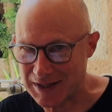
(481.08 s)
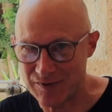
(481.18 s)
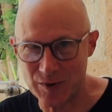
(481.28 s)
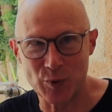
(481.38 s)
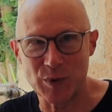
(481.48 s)

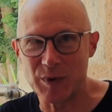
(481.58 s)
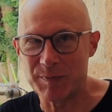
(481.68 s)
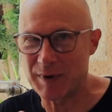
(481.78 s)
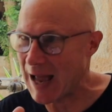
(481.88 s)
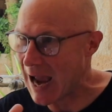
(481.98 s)
even when we
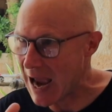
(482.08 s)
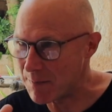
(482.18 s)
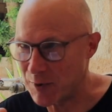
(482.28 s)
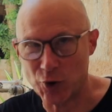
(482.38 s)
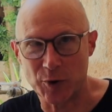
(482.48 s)

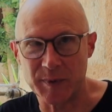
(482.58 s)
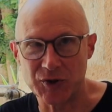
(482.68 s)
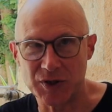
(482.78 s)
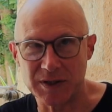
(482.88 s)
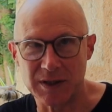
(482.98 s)
plan
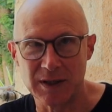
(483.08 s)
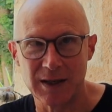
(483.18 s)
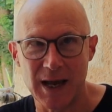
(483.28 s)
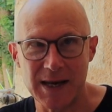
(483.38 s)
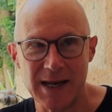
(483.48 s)
pilgrimages,
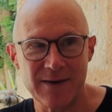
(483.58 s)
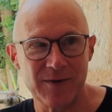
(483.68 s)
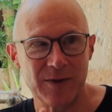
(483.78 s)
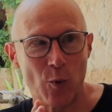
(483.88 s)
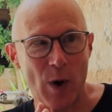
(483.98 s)
and
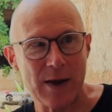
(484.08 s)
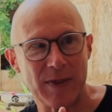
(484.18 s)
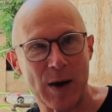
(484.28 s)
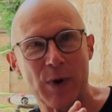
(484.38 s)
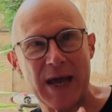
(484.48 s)
even the way
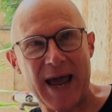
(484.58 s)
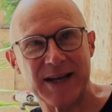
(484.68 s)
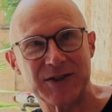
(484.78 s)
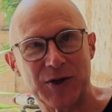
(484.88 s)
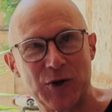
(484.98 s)
that we
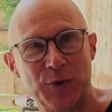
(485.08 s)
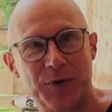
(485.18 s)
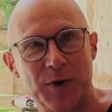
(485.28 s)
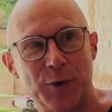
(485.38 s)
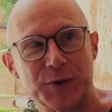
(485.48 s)
execute
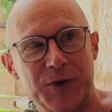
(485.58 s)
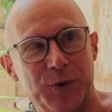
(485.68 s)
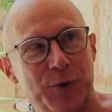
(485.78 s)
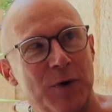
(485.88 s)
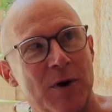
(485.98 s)
those
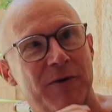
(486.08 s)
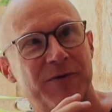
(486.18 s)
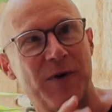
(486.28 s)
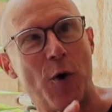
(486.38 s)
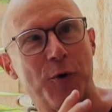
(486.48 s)
through
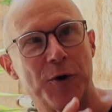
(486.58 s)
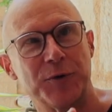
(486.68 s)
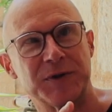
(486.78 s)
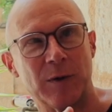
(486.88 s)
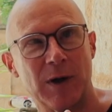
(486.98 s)

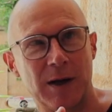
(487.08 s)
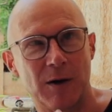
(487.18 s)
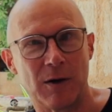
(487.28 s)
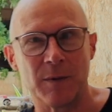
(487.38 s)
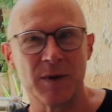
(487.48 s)
photos and
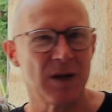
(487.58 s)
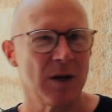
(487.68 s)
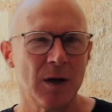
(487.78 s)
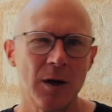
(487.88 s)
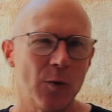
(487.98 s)
all,
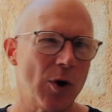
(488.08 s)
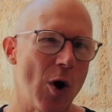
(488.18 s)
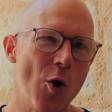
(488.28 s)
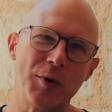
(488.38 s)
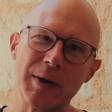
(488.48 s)
we're
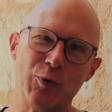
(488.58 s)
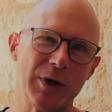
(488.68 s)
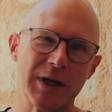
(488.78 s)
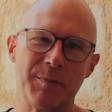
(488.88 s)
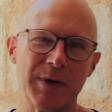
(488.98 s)
only
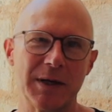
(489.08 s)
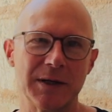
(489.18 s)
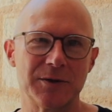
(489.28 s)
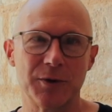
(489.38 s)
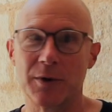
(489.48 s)
really
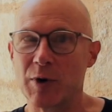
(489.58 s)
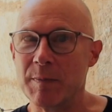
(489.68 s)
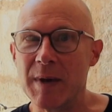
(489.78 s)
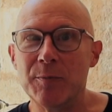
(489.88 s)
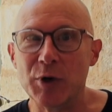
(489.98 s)
appealing to the
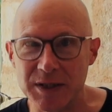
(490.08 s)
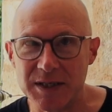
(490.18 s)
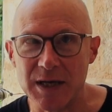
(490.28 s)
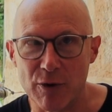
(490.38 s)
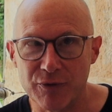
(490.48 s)
remembering
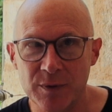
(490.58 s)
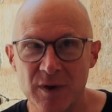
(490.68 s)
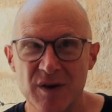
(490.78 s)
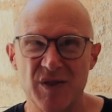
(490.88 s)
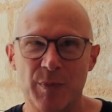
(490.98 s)

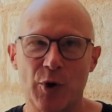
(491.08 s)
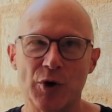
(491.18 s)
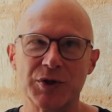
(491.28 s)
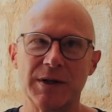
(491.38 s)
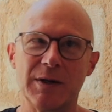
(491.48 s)
self, the
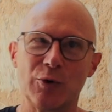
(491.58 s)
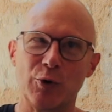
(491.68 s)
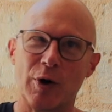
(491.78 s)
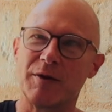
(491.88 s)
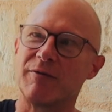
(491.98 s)
person
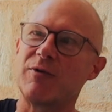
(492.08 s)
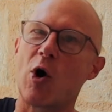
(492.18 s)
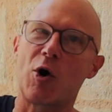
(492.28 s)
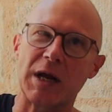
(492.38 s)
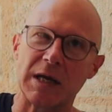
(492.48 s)
who on the
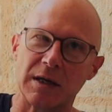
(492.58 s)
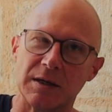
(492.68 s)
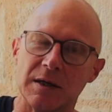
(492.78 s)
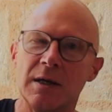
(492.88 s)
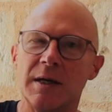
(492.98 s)
far
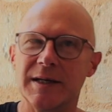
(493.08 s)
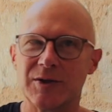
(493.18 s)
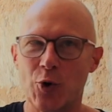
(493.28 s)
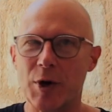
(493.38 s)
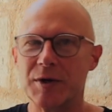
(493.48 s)
end is
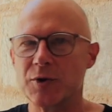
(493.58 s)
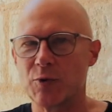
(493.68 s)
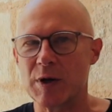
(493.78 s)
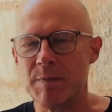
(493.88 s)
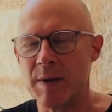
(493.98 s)
going to
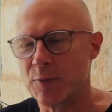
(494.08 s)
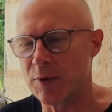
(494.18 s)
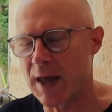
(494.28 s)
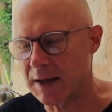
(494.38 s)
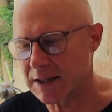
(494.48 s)
remember
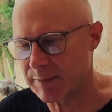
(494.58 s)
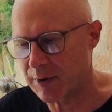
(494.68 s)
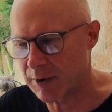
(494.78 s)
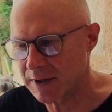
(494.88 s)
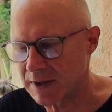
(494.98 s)
that
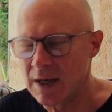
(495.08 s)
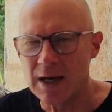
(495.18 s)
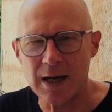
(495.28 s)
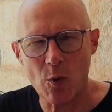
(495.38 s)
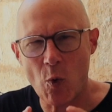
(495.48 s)
experience.
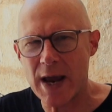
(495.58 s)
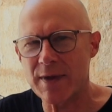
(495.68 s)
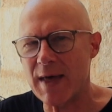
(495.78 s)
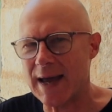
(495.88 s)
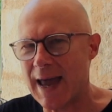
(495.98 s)
In a way
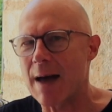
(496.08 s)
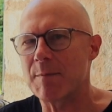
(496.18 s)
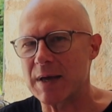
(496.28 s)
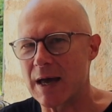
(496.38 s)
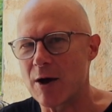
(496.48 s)
that can't
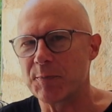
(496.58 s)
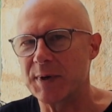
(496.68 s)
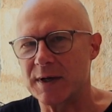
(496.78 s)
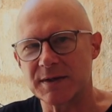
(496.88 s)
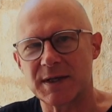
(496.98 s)
be helped,
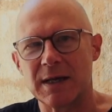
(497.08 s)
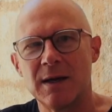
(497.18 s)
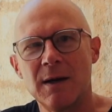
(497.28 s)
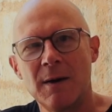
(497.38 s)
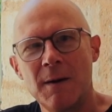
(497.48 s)
because the
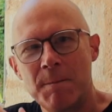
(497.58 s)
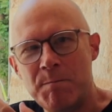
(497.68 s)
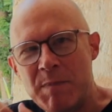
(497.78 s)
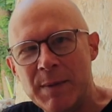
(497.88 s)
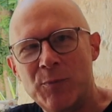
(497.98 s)

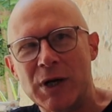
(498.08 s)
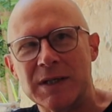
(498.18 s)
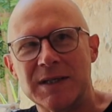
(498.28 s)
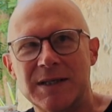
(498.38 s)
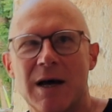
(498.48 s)

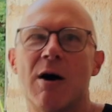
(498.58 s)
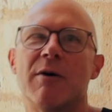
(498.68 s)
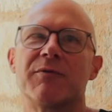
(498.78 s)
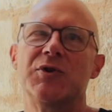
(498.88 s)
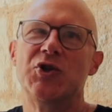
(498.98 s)
remembering
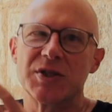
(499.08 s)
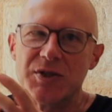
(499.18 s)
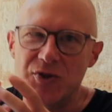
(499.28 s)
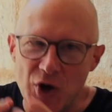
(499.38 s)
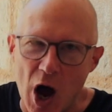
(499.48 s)
self
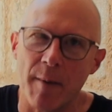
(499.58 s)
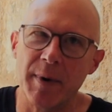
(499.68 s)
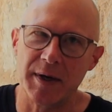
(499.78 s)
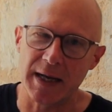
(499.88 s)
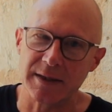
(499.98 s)
just
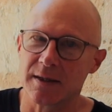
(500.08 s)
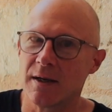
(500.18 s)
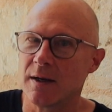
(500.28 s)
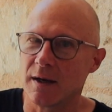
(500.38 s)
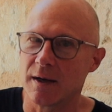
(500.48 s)
dominates
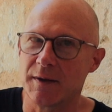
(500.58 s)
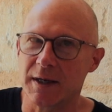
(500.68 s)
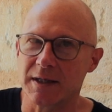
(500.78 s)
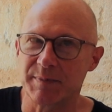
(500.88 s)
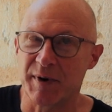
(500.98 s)
the
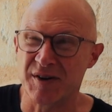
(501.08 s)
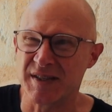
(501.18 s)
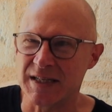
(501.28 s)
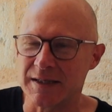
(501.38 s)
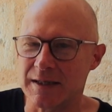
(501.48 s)

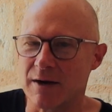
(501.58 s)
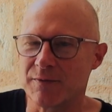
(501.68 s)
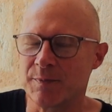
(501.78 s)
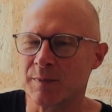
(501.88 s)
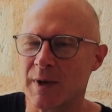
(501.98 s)
experiencing
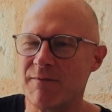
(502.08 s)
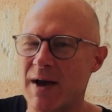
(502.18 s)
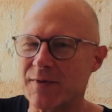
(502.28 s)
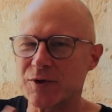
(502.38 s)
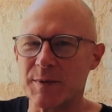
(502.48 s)
self. In
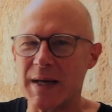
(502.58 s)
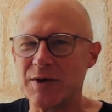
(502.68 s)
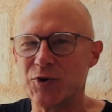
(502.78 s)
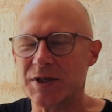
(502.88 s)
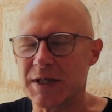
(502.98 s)
fact, there's some
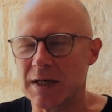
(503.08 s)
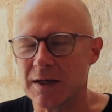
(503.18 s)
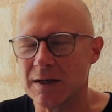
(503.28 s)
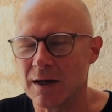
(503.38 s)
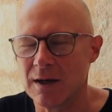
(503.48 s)
interesting